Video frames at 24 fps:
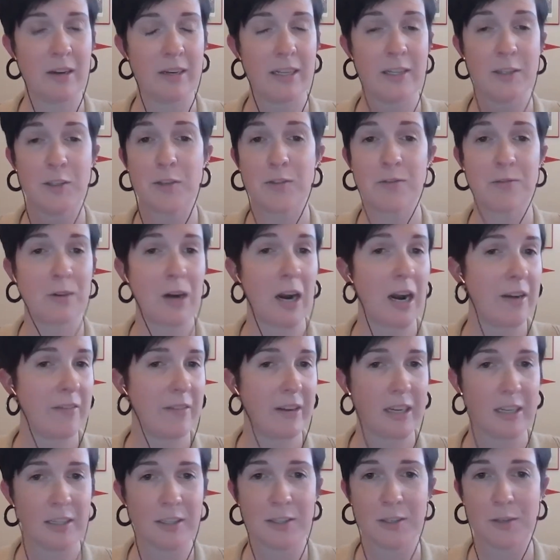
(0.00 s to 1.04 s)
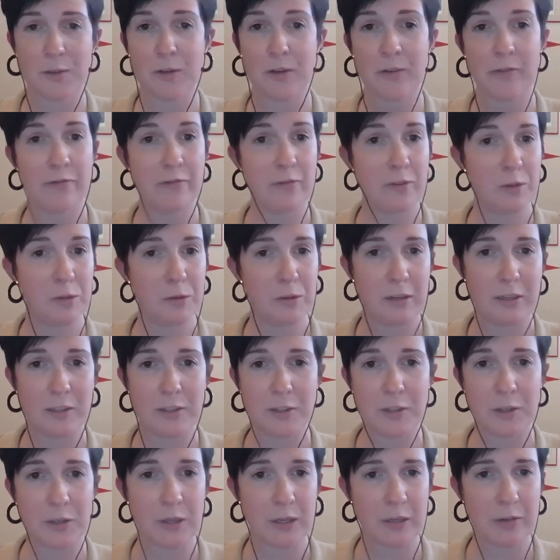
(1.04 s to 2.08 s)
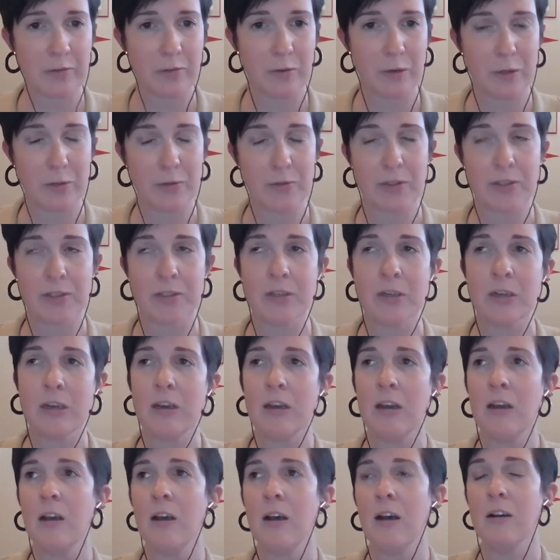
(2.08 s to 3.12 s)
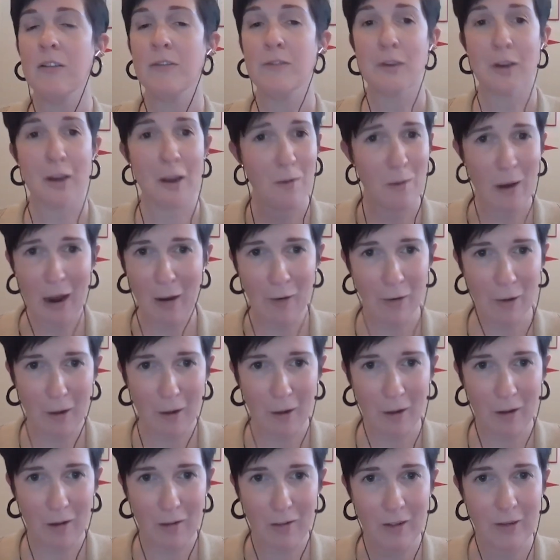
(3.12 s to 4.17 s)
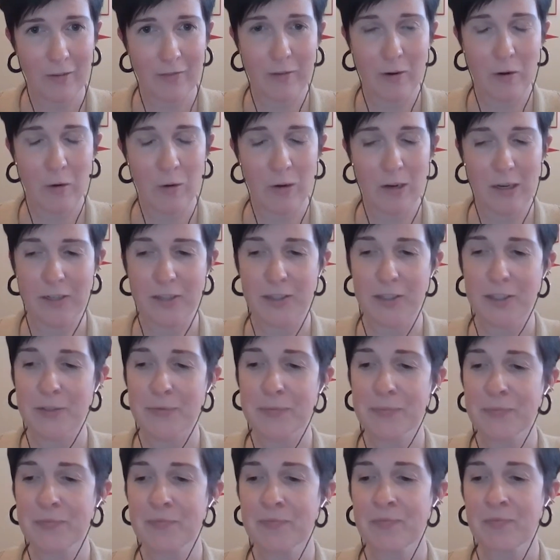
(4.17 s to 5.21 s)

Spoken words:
It's thriving. It's doing food. It's doing fruit. No alcohol, of course.